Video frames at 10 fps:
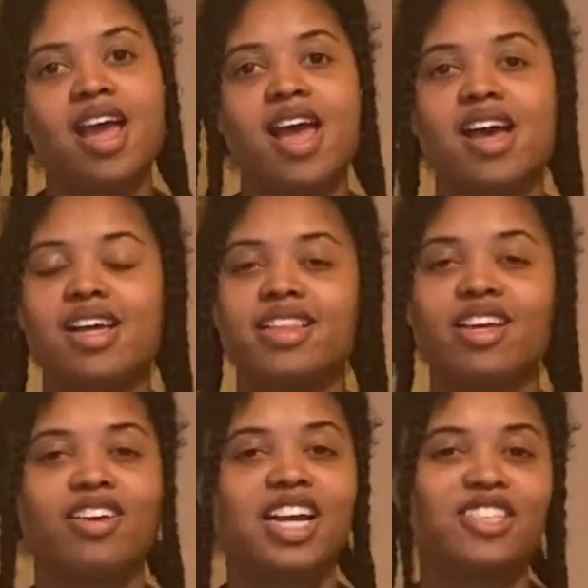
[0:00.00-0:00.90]
Thank
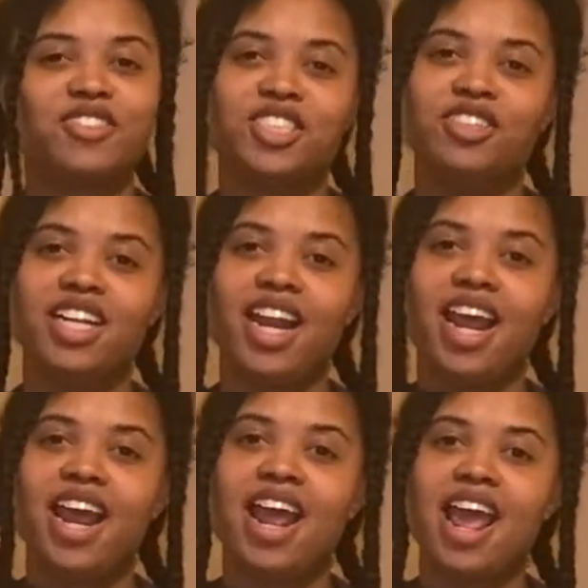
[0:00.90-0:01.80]
you guys for tuning
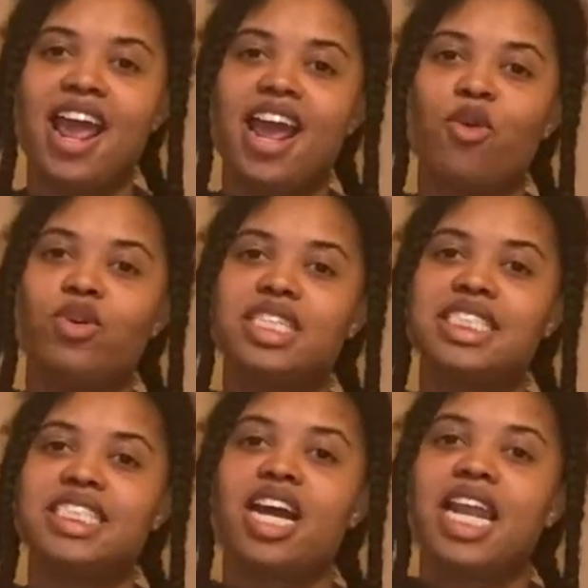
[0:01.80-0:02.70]
in, and we'll
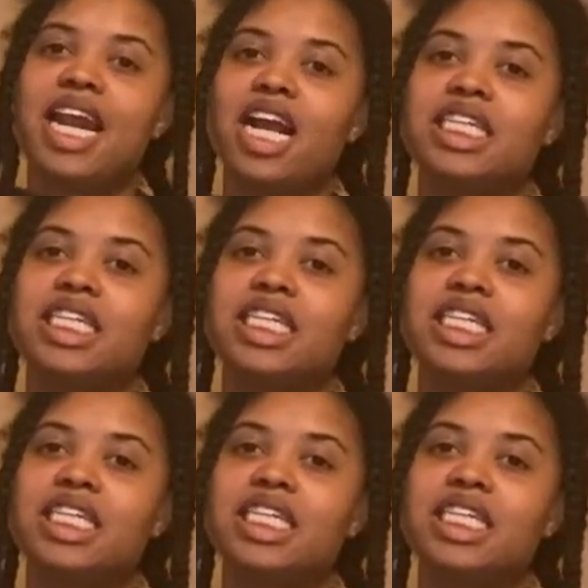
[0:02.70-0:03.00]
see y'all later.